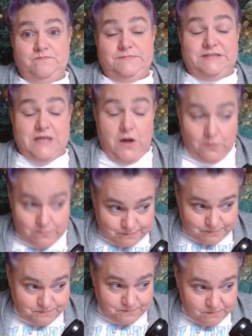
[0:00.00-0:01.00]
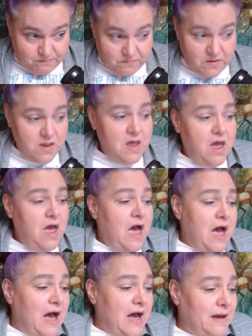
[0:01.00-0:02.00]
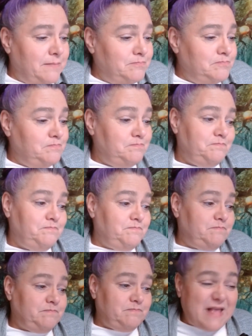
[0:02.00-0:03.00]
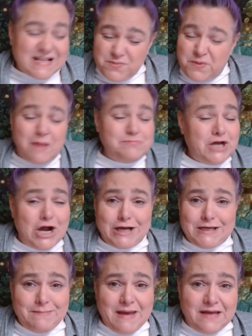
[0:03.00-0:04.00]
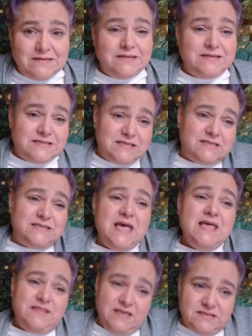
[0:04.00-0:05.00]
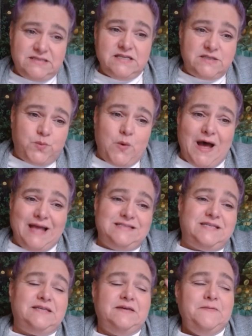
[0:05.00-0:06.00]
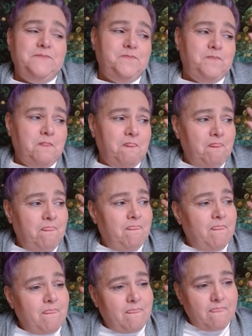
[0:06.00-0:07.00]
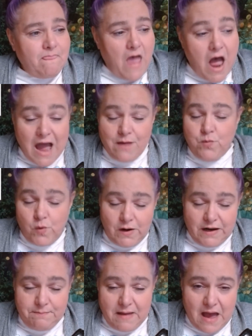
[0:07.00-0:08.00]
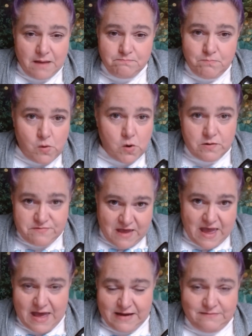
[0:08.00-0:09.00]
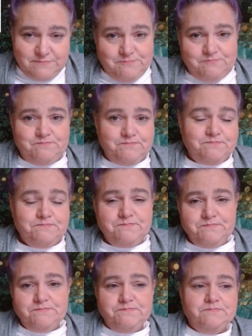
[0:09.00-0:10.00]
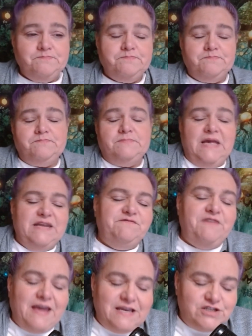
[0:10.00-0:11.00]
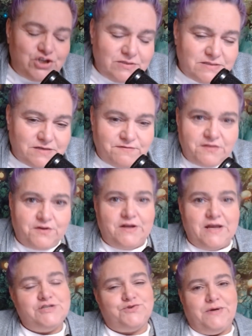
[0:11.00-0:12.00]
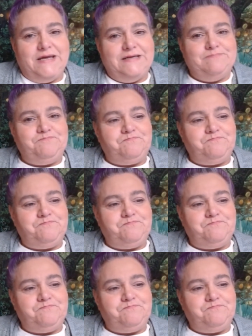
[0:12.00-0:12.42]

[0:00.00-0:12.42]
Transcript: So, that's what I'm talking about. This is what I worry about more than invasions of other country.